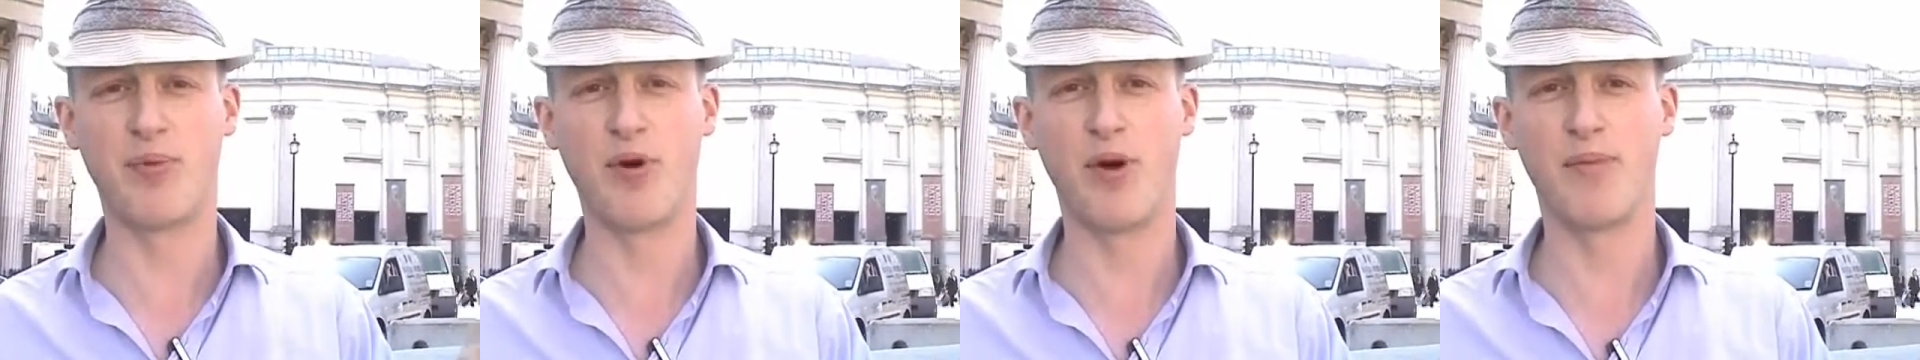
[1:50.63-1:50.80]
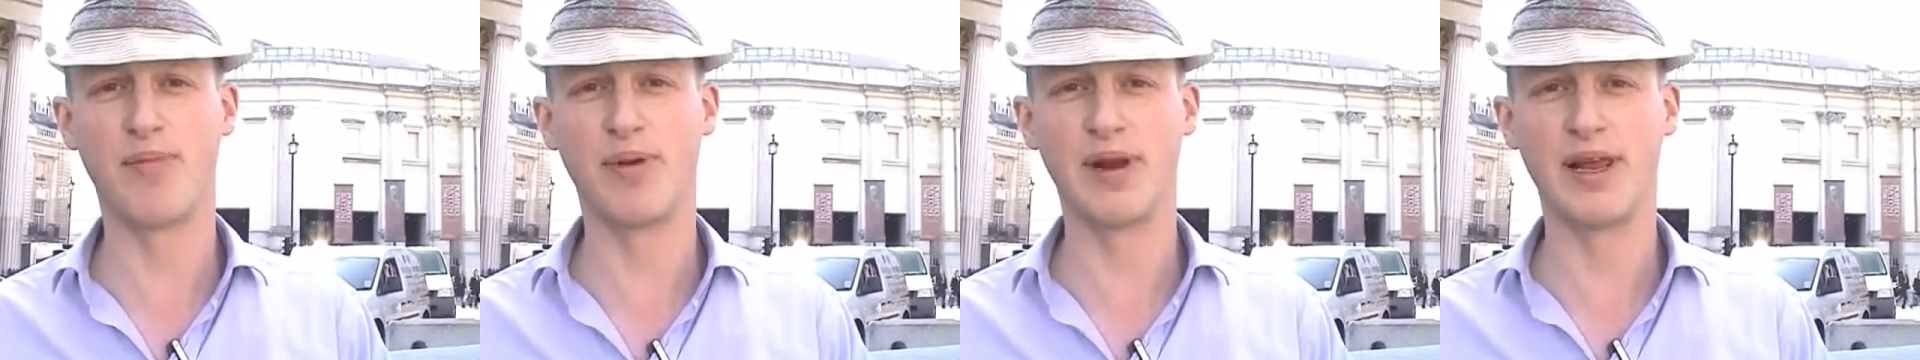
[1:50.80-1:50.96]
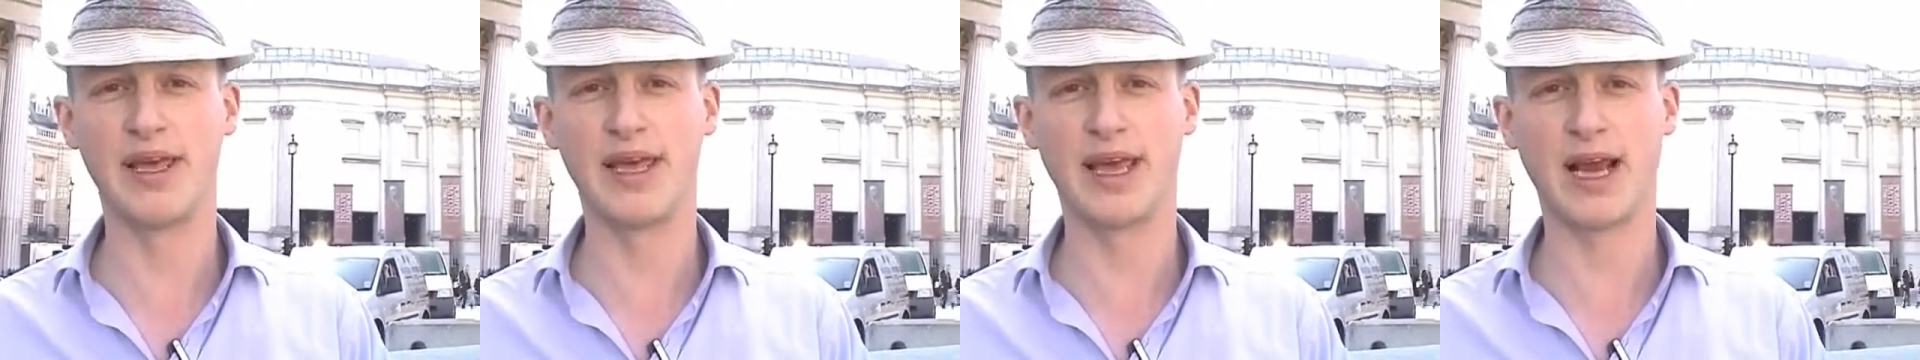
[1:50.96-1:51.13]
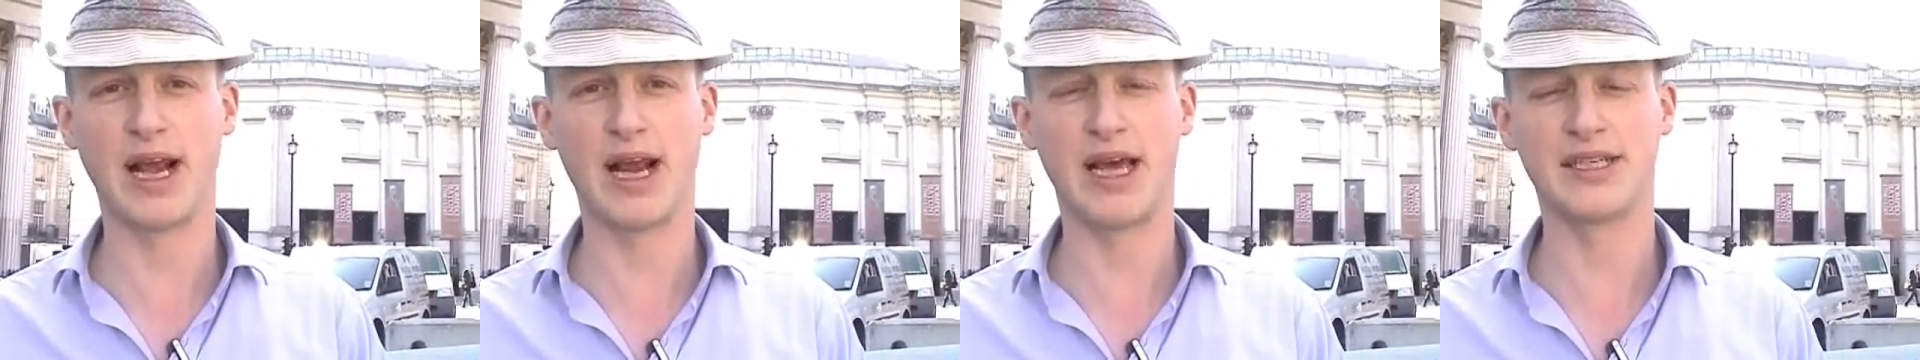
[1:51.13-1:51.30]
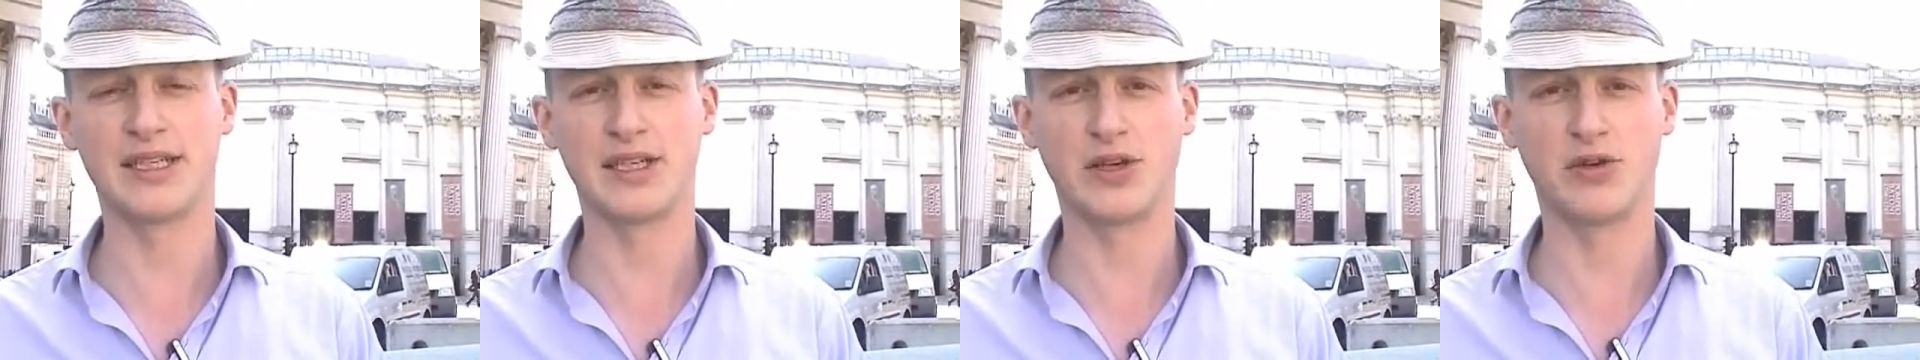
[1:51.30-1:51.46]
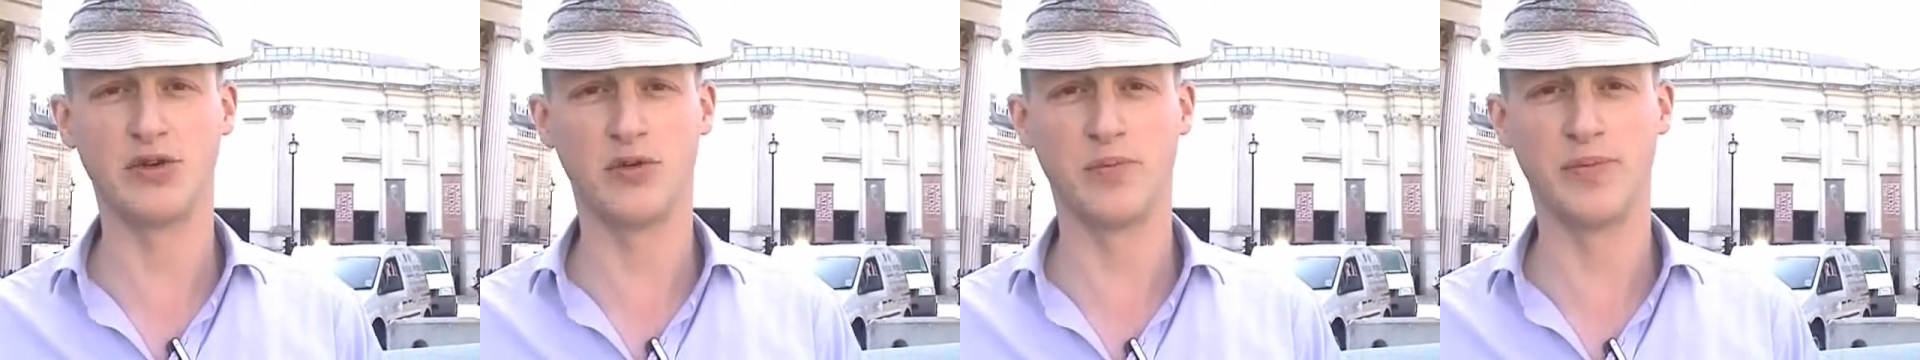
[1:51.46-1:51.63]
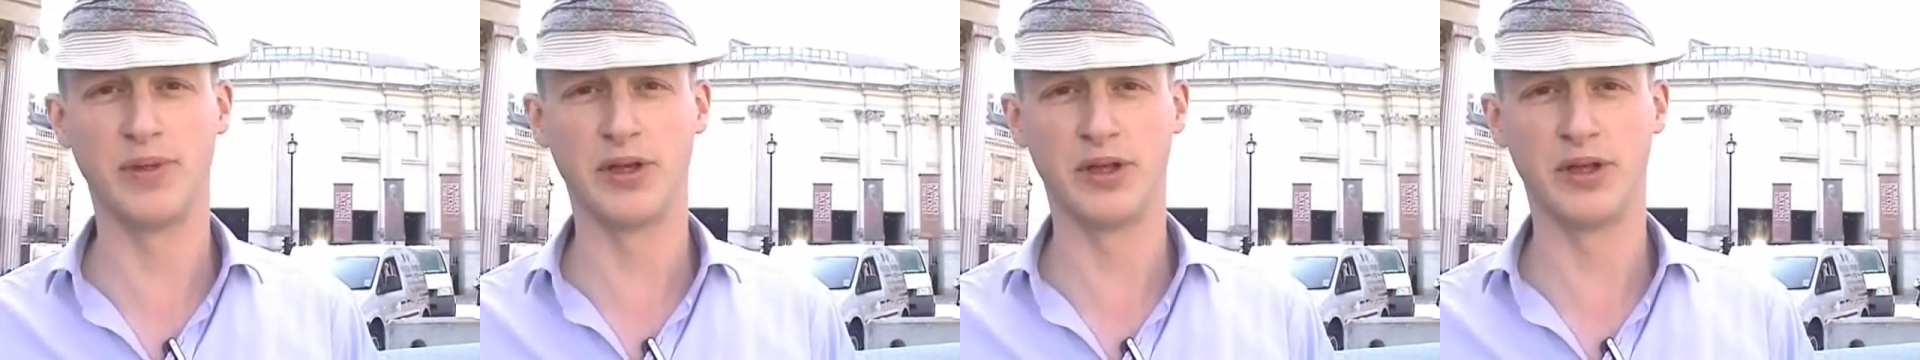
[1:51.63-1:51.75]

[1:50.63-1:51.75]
properly classical